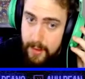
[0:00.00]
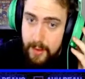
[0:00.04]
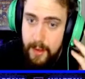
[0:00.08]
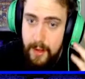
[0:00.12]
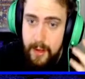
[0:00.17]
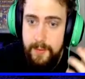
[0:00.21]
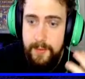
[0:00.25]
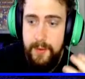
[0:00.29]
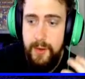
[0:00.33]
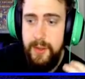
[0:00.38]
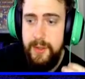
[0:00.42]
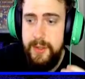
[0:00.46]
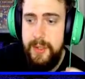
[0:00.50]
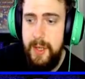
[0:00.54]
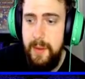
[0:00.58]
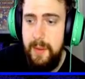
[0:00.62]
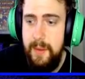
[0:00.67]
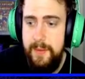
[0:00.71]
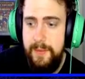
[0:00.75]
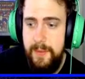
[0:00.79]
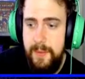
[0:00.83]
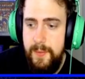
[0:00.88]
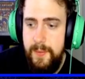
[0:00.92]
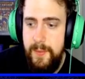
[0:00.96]
Of course,
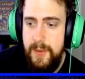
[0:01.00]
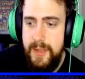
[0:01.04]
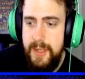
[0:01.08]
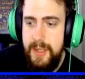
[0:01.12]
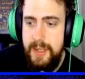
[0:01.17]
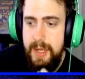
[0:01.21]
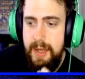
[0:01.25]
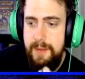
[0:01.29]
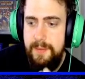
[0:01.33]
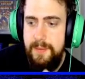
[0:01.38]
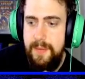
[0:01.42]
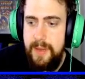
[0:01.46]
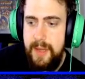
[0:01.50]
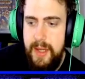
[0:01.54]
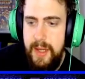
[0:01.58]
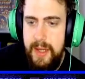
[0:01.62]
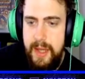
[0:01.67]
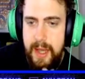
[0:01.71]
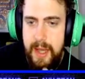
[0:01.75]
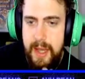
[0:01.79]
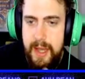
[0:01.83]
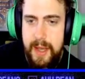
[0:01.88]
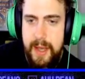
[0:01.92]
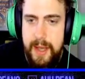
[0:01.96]
however, if we did have
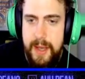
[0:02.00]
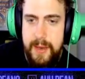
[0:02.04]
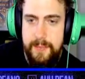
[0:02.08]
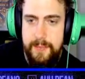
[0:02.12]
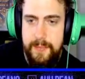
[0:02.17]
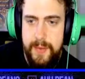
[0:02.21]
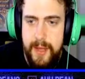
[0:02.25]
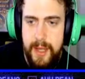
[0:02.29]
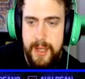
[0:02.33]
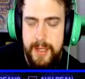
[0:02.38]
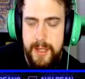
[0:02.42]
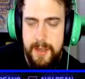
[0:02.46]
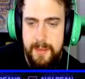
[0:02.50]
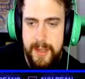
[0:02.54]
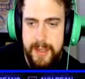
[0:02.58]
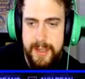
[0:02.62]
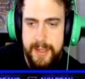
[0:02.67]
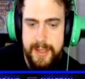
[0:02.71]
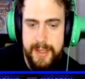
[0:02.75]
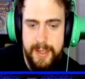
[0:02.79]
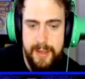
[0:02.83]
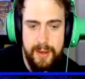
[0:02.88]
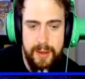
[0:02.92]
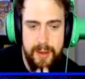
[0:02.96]
the
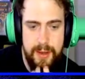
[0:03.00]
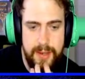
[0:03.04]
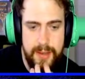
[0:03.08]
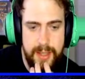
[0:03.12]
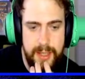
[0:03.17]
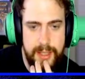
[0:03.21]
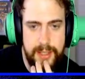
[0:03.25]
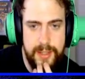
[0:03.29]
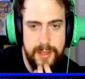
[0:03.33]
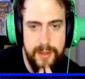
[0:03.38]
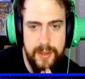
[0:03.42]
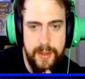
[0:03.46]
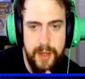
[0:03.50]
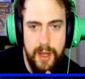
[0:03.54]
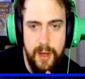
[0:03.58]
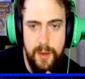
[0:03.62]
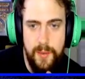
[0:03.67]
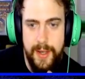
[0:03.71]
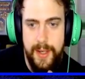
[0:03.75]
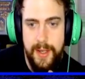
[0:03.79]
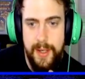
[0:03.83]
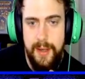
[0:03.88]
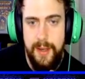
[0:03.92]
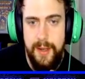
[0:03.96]
Enigmatic Incarnation
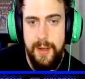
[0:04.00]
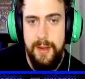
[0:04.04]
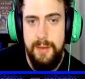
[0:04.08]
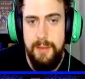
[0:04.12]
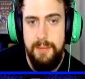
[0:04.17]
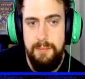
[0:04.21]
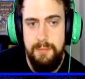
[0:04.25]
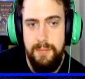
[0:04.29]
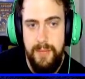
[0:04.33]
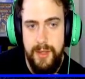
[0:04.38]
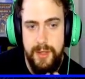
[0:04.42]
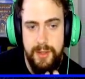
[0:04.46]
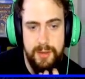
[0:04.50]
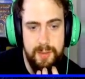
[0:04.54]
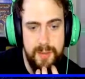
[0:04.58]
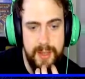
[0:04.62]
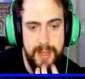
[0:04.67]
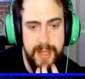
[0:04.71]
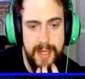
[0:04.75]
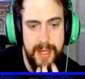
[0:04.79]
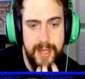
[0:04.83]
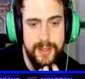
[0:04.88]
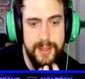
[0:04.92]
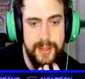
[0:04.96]
going, this would be
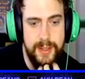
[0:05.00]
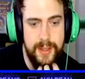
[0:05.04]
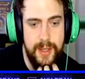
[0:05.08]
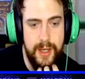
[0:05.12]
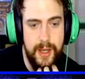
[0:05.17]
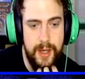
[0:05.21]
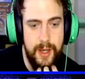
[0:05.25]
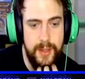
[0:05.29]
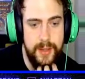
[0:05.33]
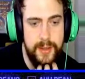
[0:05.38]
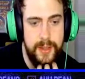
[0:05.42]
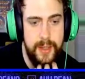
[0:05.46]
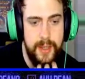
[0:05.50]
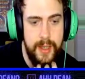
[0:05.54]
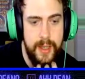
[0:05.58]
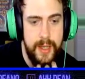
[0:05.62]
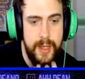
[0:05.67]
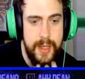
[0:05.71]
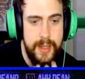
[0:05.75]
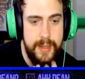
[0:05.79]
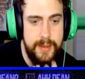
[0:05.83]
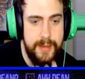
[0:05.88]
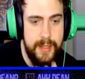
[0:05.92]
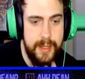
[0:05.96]
an excellent card.
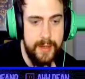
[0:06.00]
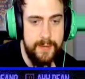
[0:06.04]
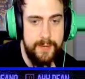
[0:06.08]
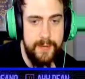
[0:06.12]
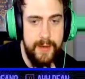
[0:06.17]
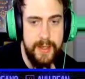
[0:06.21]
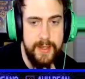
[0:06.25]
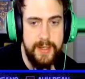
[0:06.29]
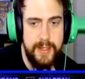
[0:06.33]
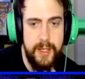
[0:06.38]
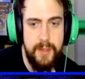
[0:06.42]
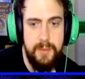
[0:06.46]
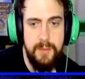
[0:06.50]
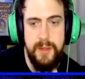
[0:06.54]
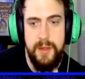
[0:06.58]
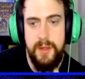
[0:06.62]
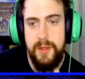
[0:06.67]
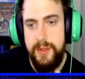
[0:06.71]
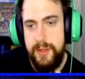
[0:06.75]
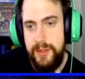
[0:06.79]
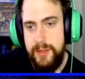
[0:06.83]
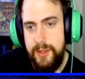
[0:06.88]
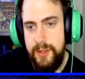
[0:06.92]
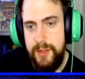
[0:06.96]
Sacrifice the Under the
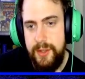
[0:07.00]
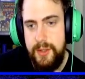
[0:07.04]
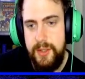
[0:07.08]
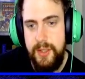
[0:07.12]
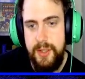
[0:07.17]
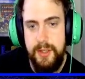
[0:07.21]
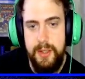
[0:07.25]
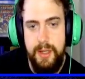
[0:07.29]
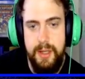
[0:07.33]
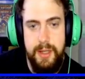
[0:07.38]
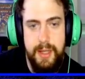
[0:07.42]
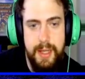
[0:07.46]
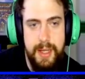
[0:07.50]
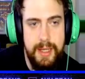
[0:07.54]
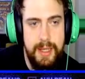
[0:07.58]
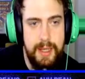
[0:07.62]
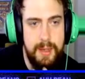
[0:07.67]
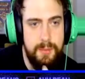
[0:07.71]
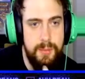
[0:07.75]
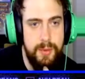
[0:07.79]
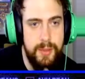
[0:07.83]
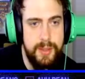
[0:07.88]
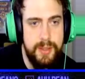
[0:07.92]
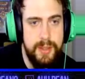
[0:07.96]
Sun and get it and
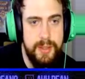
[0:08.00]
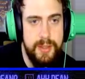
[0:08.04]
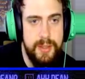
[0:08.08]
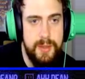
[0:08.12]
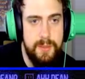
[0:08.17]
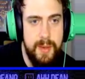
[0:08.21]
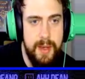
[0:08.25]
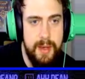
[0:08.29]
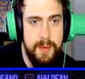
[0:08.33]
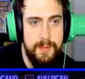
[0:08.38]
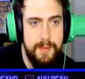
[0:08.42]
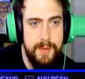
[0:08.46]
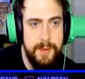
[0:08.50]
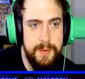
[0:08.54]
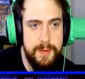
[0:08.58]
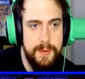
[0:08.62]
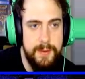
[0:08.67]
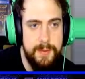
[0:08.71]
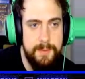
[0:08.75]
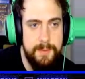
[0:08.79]
put it onto the battlefield.